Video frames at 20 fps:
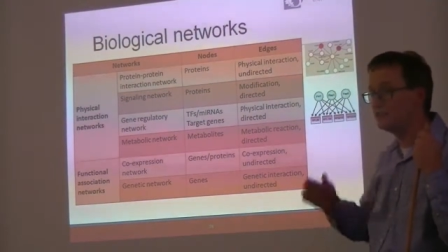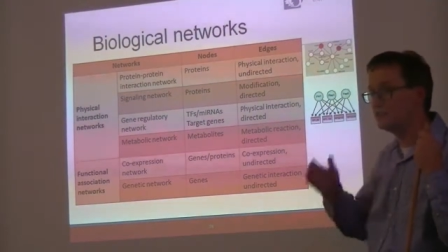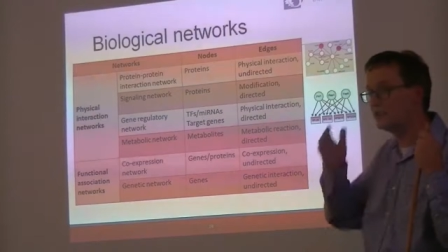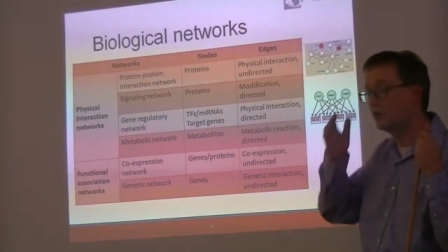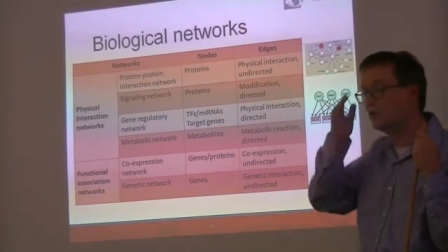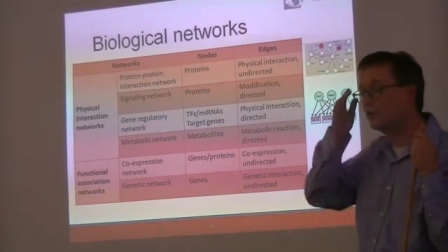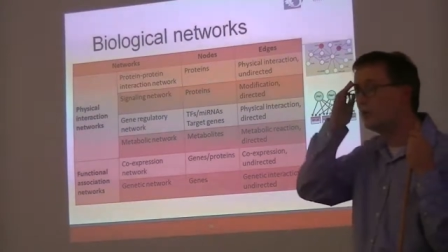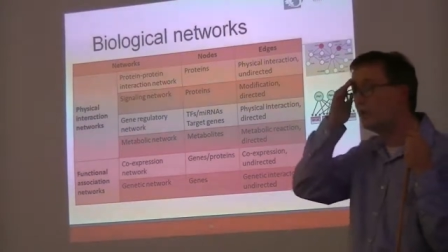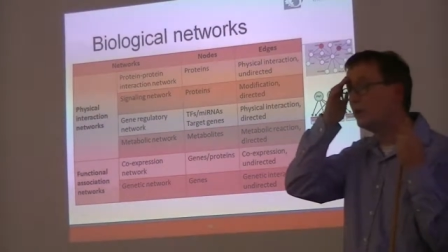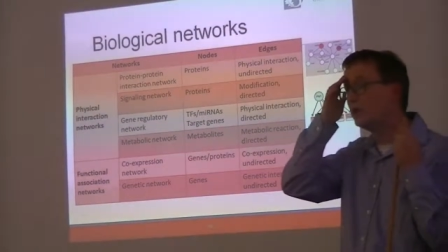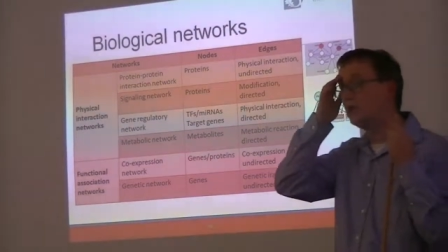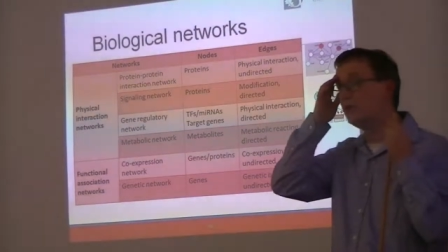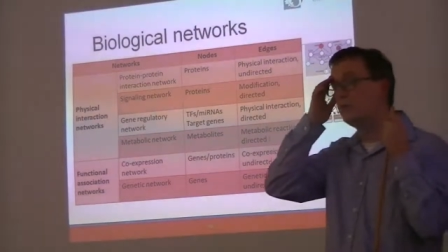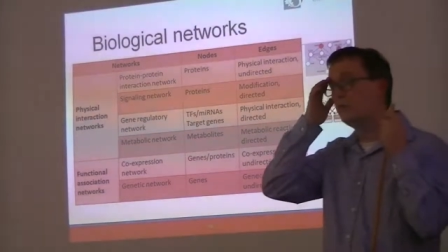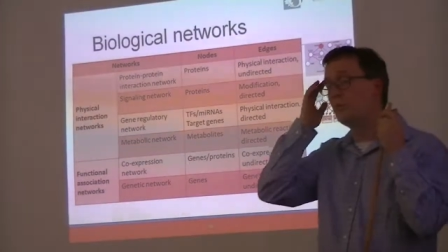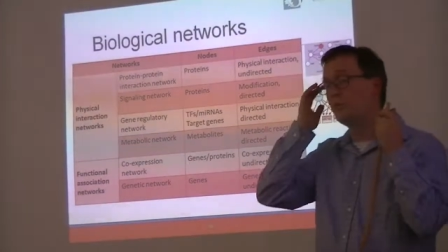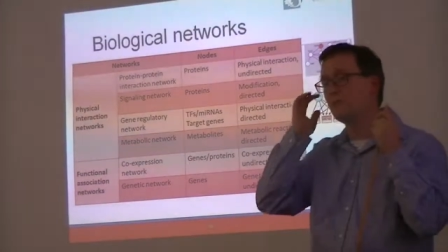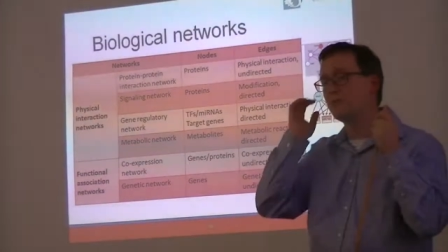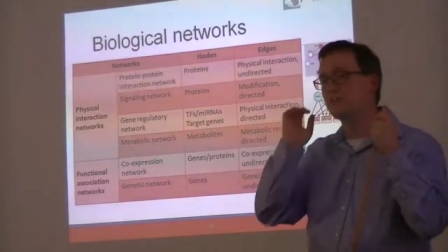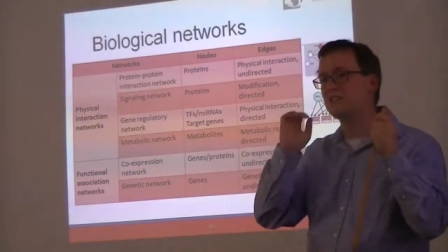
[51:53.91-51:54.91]
So
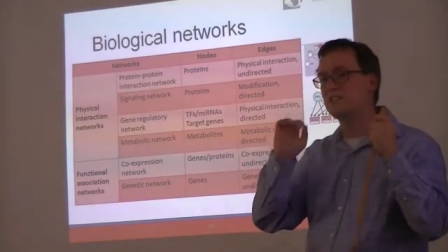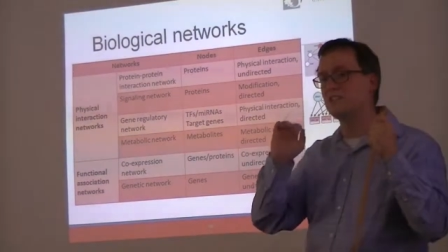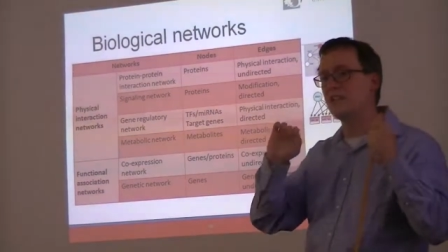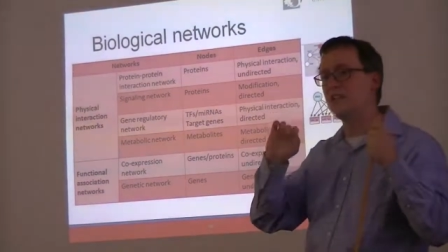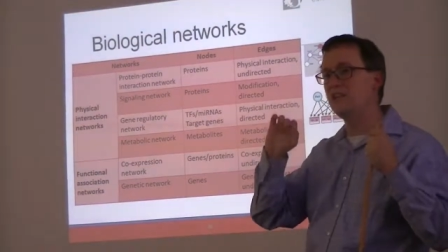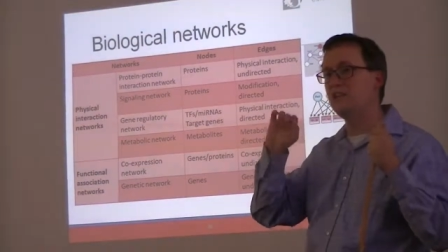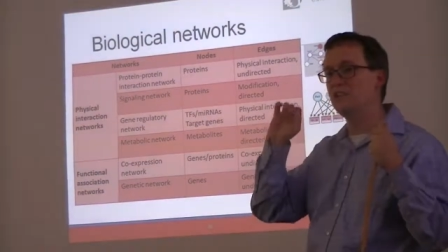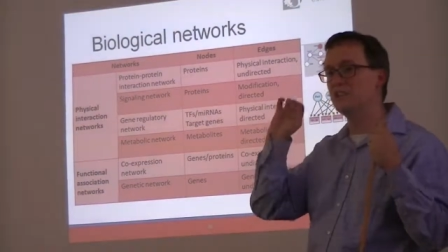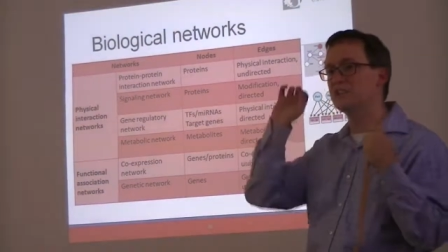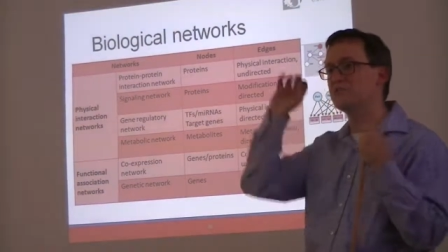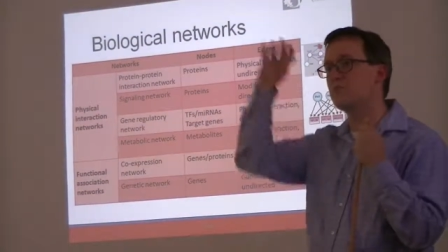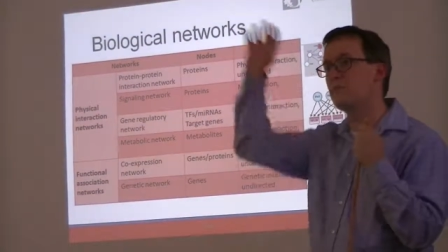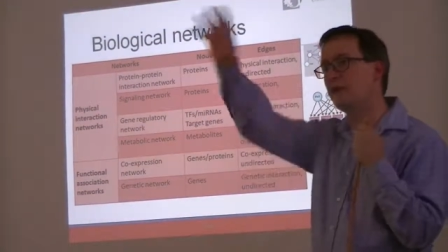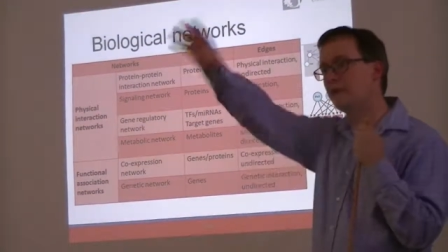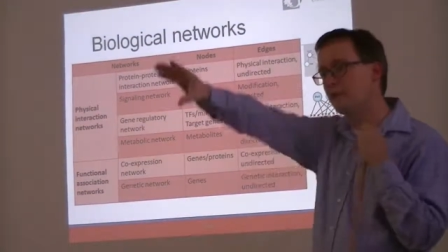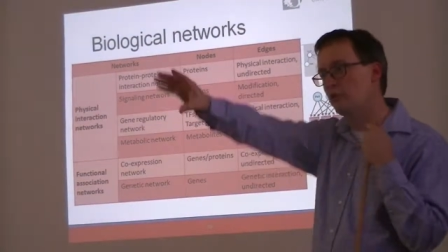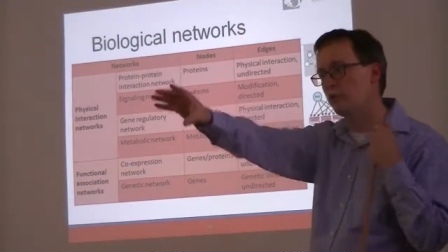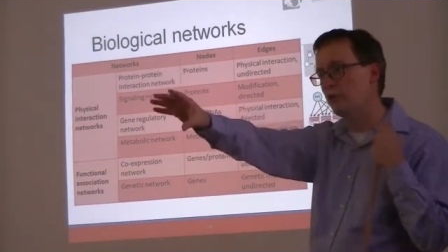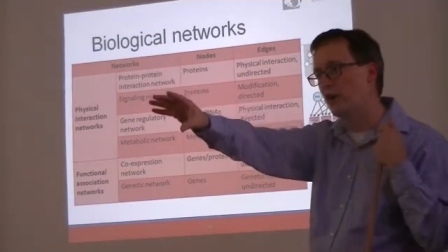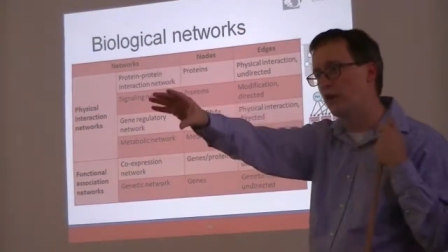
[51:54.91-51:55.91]
we would say this
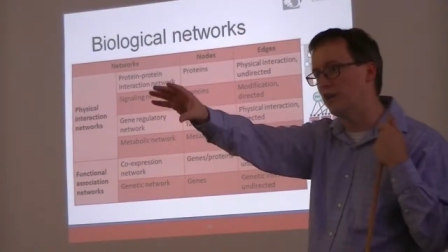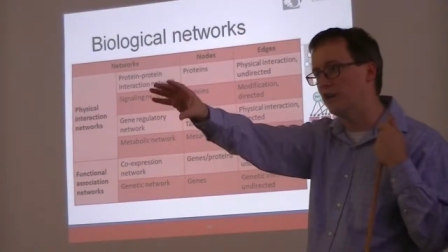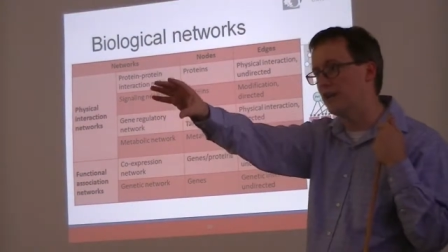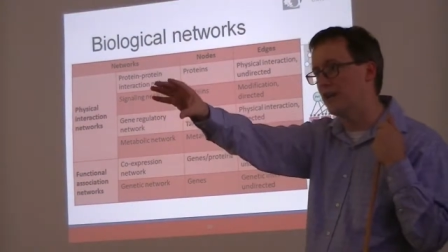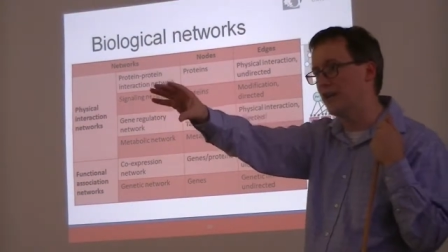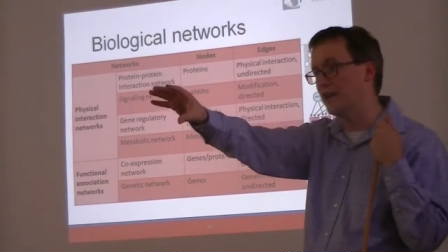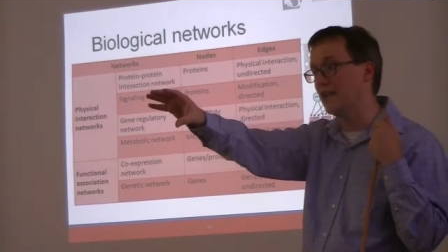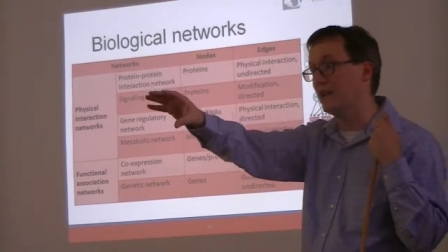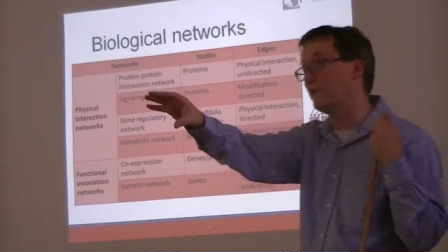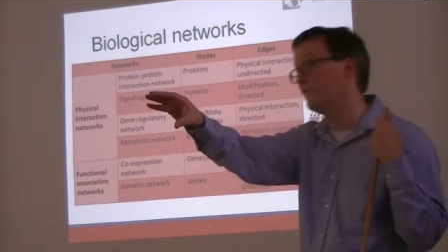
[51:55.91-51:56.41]
microRNA